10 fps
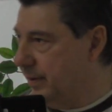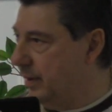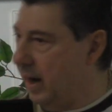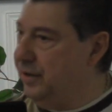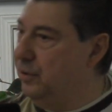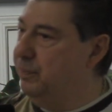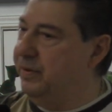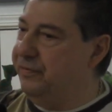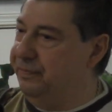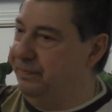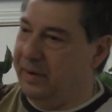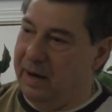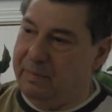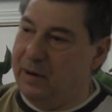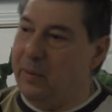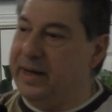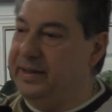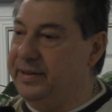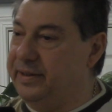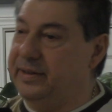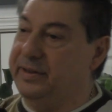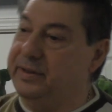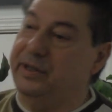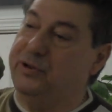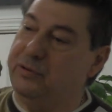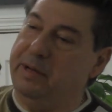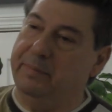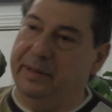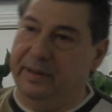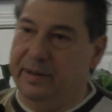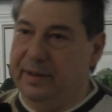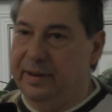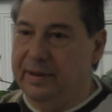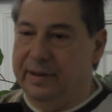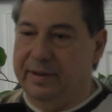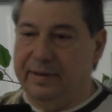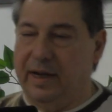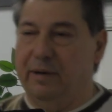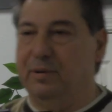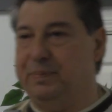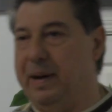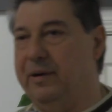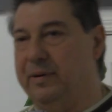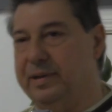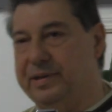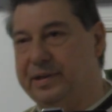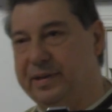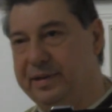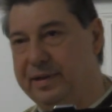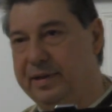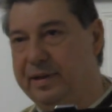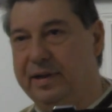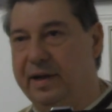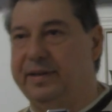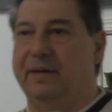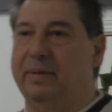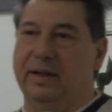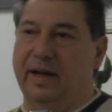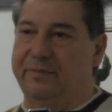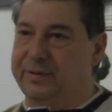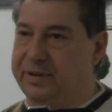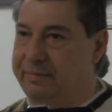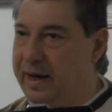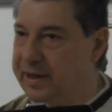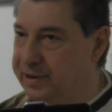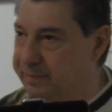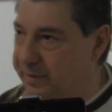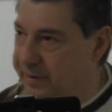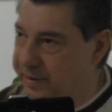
I knew on my way to treatment that I was powerless and that my life was unmanageable.